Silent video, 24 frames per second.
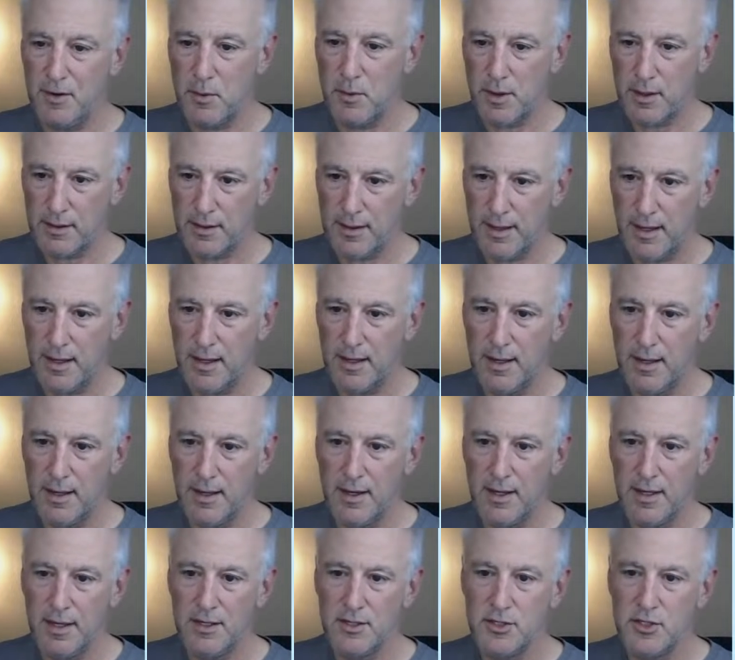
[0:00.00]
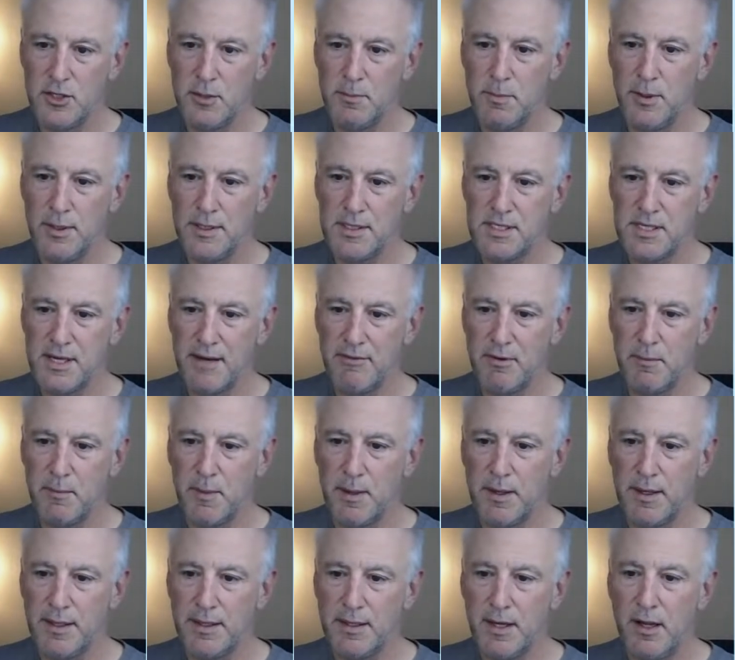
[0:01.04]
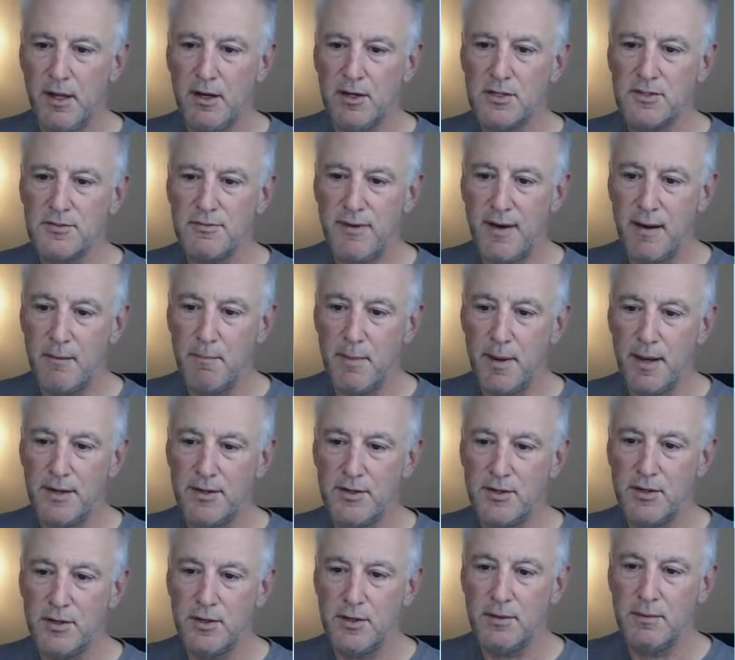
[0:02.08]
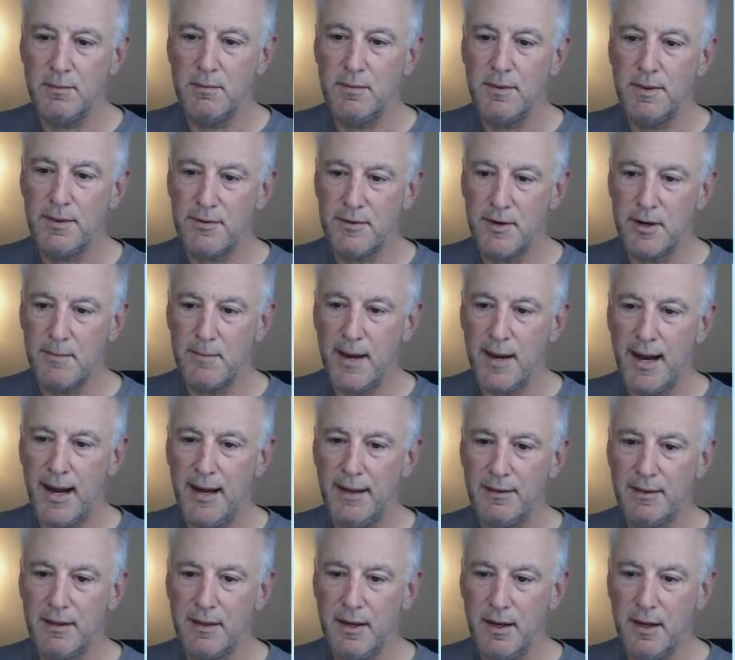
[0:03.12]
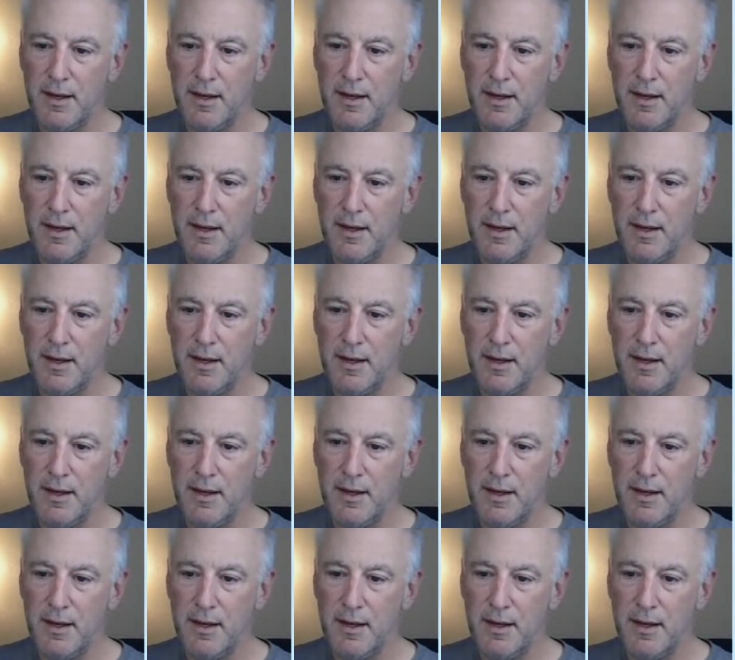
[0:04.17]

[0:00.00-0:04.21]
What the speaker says: work there. $2.7 million, 5-bedroom, 3-bath,